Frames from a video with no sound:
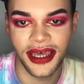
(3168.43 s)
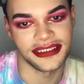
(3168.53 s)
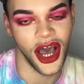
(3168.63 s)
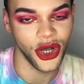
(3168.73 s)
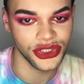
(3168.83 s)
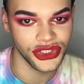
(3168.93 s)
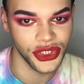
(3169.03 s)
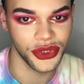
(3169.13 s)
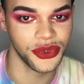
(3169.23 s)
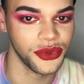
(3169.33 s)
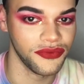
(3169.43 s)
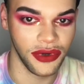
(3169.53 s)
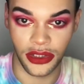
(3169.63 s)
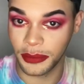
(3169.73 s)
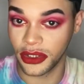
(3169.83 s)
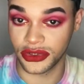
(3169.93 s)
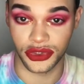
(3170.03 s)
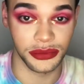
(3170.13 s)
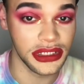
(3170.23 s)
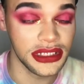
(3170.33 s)
And also follow me on
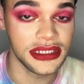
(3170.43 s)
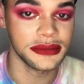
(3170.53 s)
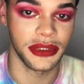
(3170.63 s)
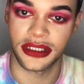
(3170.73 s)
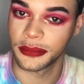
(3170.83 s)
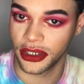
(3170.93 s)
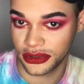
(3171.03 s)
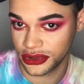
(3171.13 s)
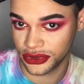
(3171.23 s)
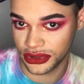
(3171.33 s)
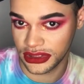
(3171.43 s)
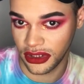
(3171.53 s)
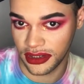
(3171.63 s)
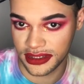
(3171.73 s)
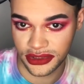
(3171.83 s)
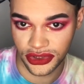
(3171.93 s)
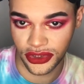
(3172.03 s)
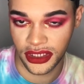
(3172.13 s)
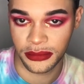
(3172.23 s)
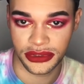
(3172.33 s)
social medias, BlakeUp Artistry on
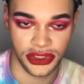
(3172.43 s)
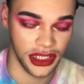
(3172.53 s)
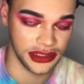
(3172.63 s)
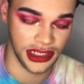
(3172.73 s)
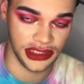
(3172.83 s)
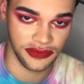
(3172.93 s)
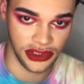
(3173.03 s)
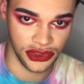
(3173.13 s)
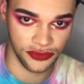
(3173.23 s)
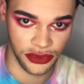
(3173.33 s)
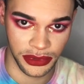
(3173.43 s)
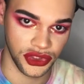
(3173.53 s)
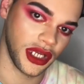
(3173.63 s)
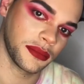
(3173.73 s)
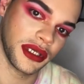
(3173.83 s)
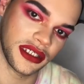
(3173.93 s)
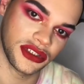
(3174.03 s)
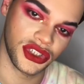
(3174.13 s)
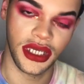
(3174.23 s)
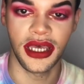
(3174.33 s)
Instagram, Shania Satisfaction for my drag
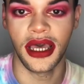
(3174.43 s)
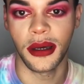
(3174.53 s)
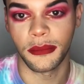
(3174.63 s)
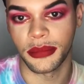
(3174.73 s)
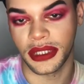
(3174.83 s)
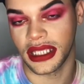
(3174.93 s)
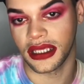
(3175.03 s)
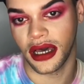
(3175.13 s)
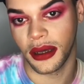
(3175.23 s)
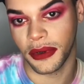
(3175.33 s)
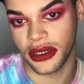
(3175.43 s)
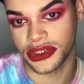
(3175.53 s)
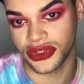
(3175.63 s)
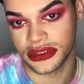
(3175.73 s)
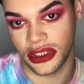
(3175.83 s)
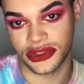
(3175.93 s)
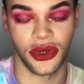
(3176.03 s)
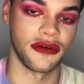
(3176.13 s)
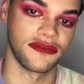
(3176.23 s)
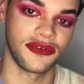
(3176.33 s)
page. BlakeUp Artistry is also
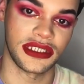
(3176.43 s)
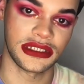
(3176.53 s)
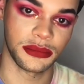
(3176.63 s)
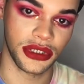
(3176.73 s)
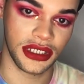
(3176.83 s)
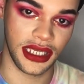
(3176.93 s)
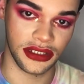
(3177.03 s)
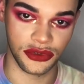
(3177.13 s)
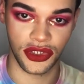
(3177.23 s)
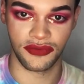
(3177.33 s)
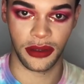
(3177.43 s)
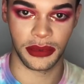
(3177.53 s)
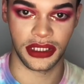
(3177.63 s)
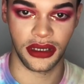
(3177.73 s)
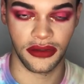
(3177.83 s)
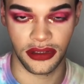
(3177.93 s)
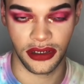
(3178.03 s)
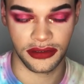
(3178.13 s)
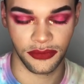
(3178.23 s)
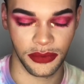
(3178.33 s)
on Facebook, and you can find me on
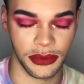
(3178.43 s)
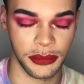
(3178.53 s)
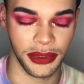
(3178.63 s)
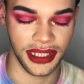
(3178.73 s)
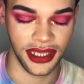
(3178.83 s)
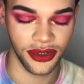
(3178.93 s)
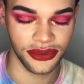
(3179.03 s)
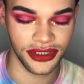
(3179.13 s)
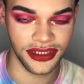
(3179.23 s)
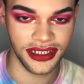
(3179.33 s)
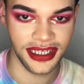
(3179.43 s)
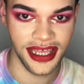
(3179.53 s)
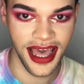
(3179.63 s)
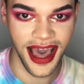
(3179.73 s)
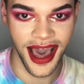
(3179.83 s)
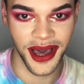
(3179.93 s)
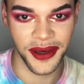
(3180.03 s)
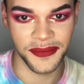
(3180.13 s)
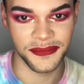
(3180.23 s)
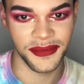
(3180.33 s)
there with Blake Elder.
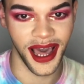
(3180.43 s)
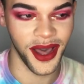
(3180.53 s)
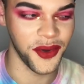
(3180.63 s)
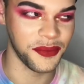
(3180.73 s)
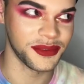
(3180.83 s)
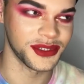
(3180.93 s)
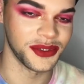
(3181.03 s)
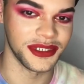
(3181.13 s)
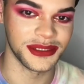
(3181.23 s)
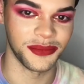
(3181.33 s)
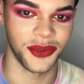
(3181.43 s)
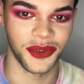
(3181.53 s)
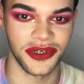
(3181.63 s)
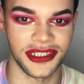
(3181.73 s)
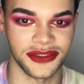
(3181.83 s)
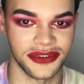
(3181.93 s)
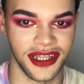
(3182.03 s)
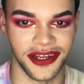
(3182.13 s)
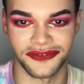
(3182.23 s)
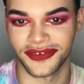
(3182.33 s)
I hope to do these more. These are a
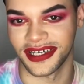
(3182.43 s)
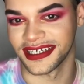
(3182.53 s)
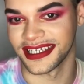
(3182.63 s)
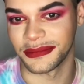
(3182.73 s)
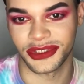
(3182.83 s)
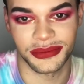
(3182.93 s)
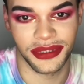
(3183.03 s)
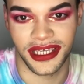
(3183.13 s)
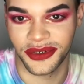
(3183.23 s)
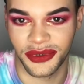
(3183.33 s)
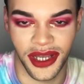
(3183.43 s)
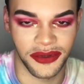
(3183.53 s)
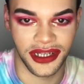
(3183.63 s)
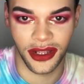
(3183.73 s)
lot of fun. I'm just playing around at